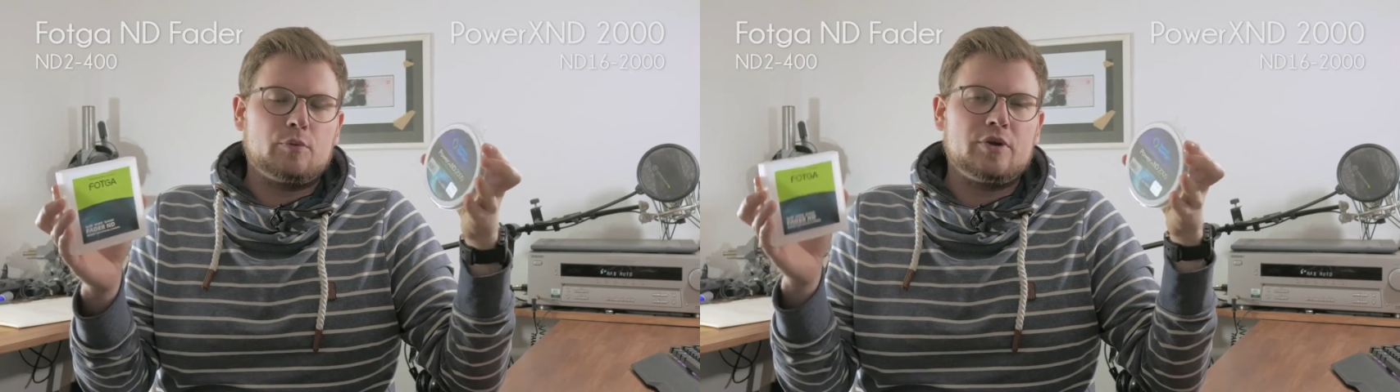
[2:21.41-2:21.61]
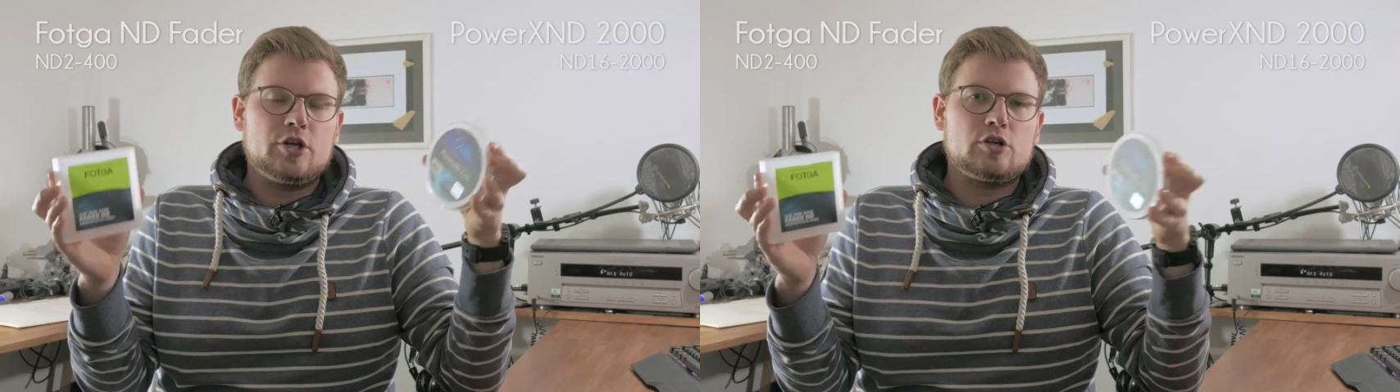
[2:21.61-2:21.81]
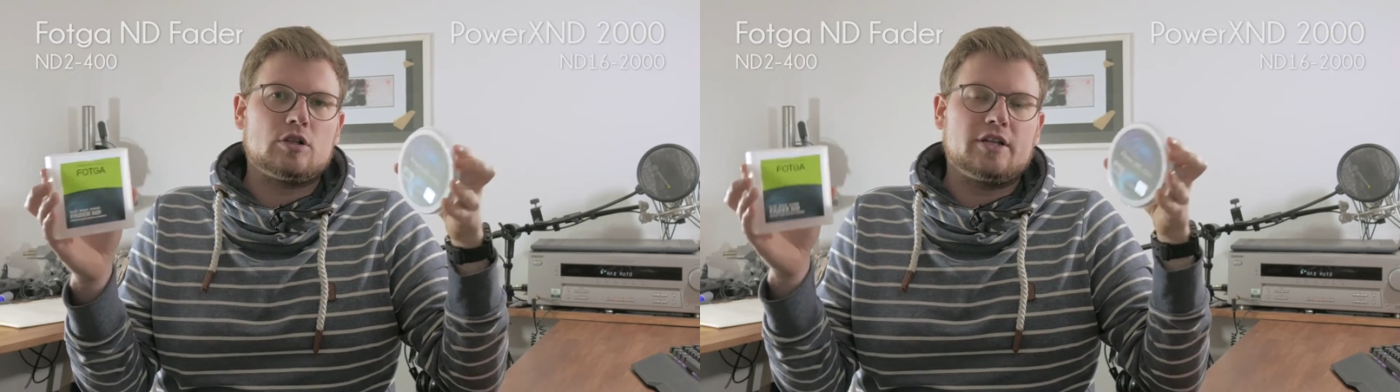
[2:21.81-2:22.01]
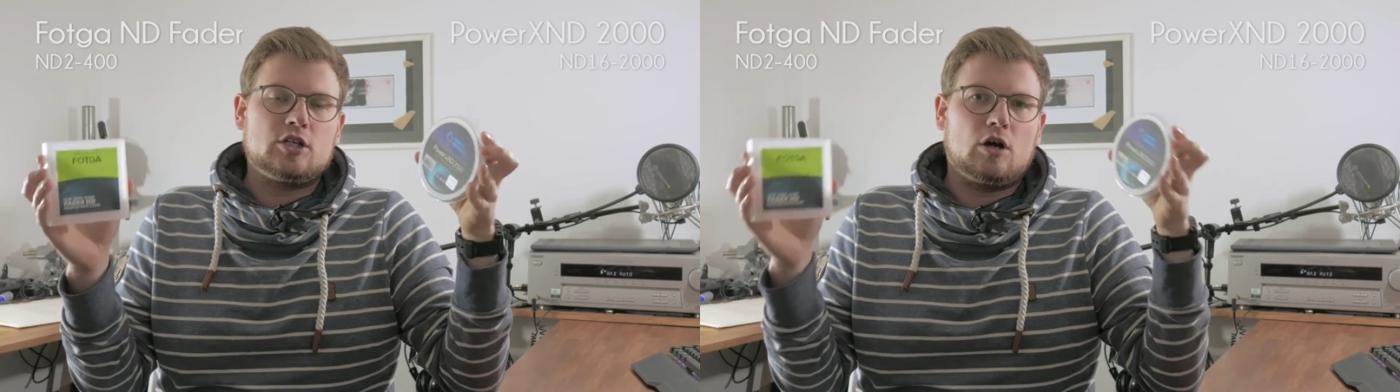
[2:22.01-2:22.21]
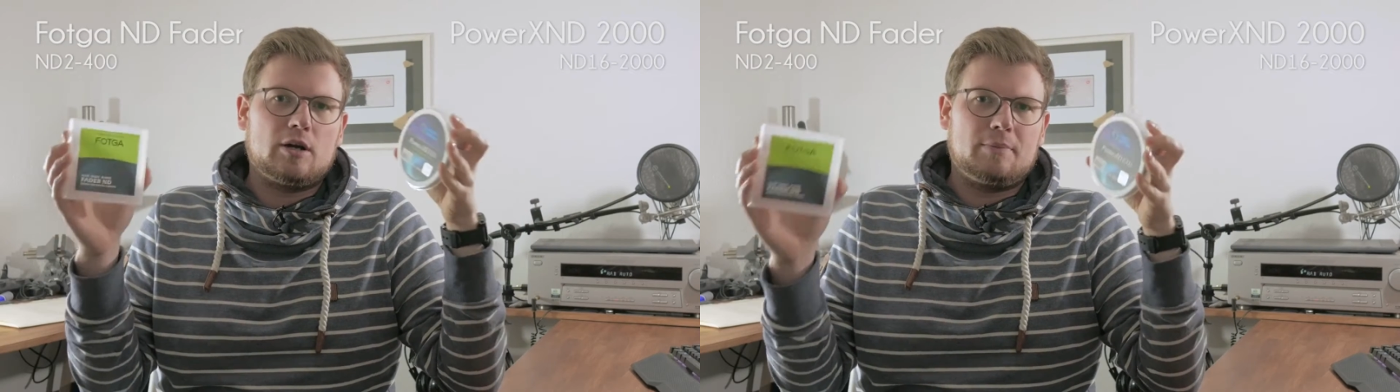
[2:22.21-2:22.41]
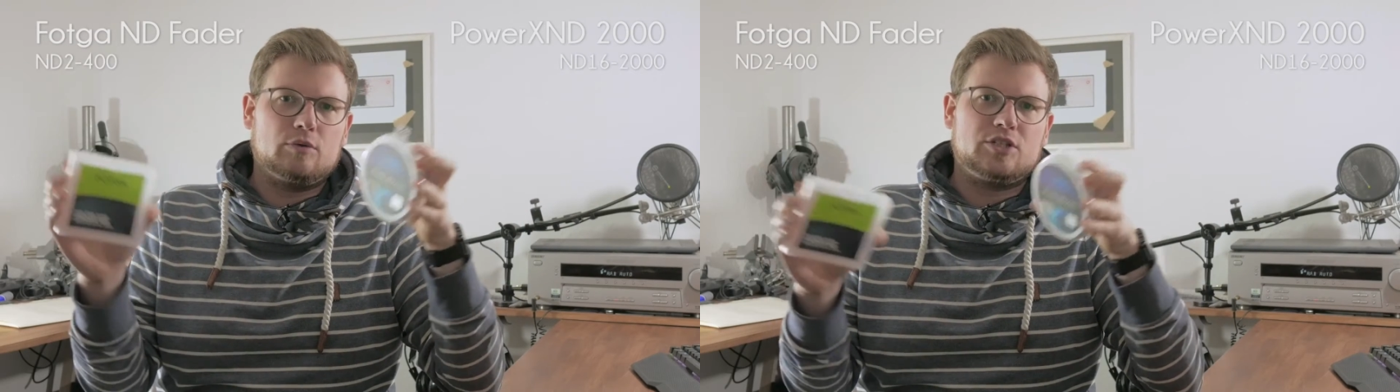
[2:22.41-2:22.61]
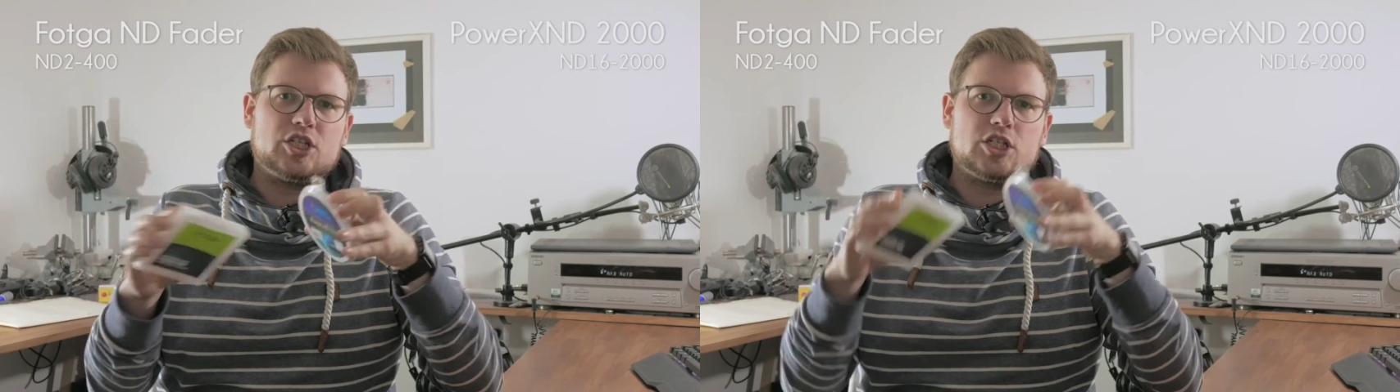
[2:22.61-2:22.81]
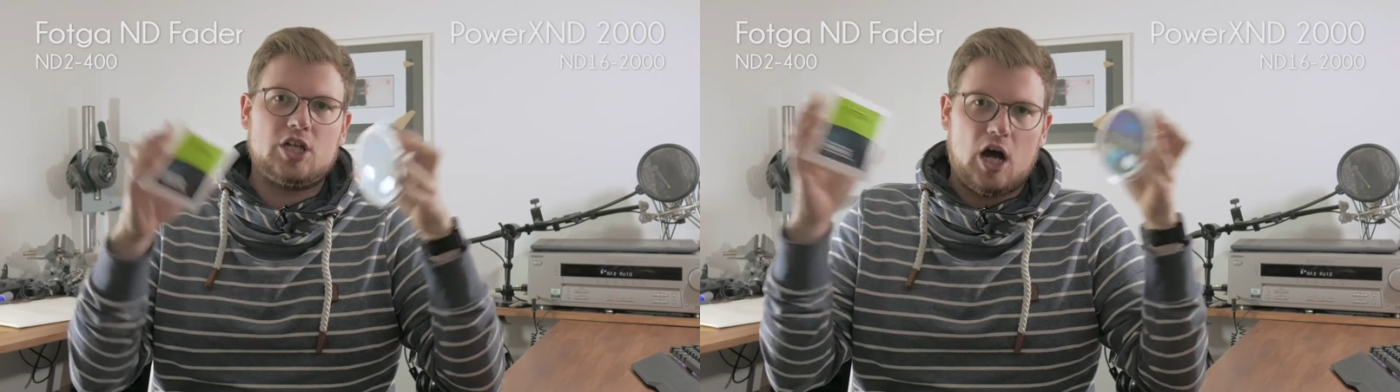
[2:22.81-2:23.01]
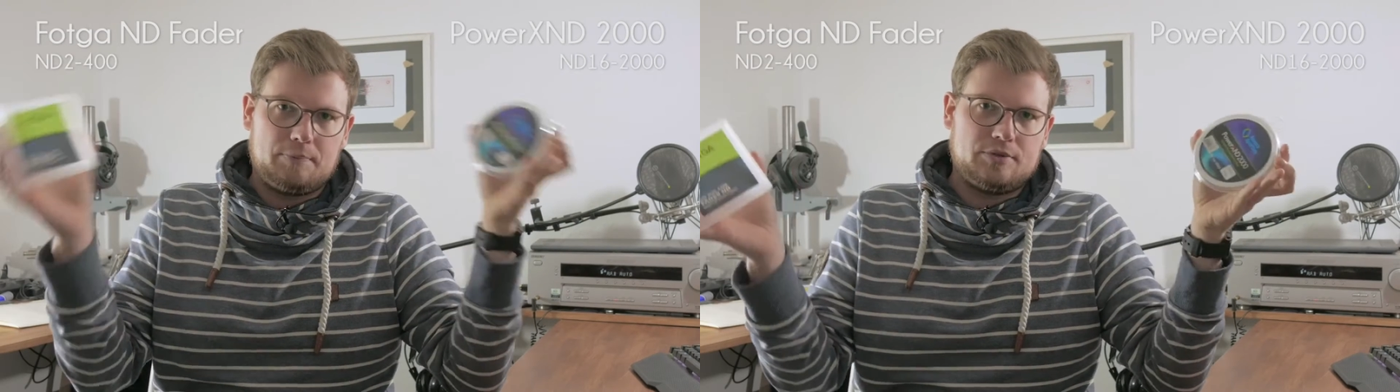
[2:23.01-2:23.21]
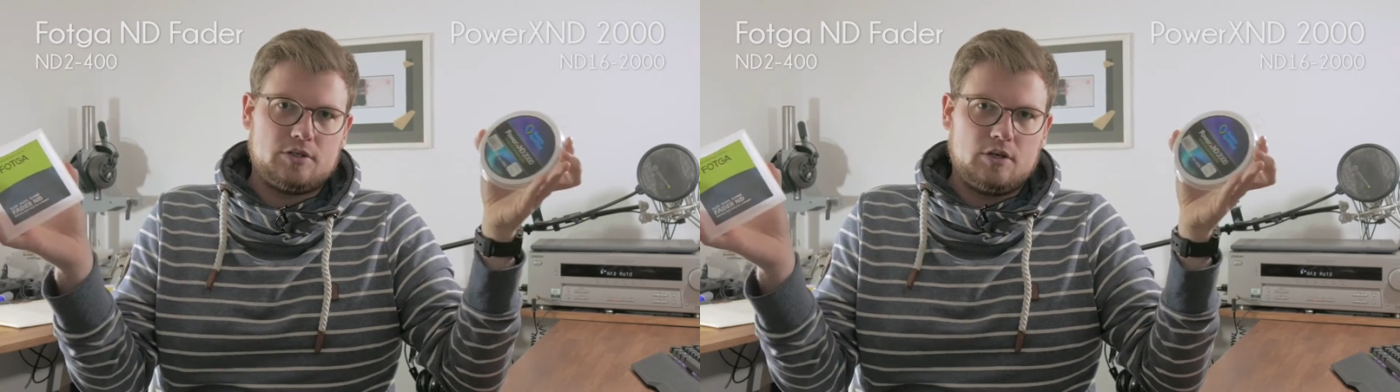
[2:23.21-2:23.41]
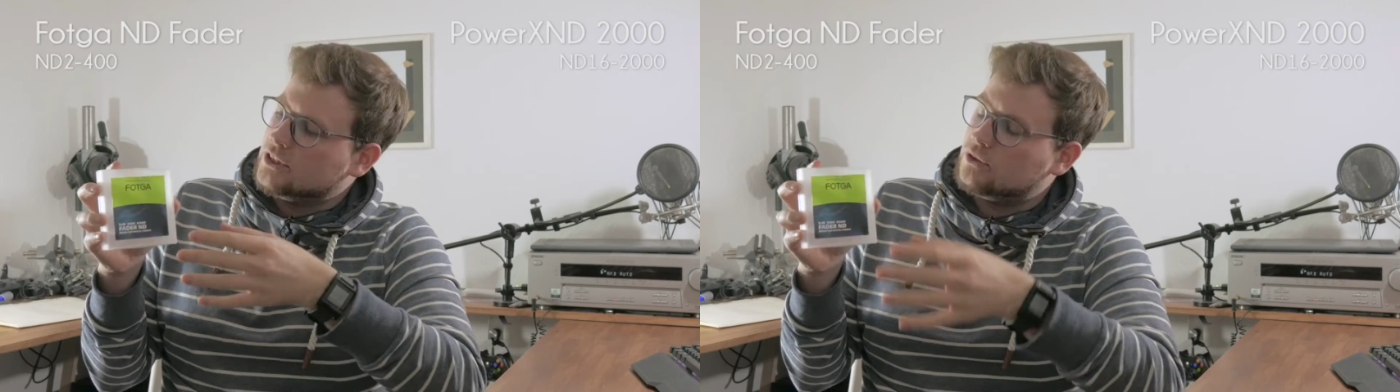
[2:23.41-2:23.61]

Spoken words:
and we usually talk about stops.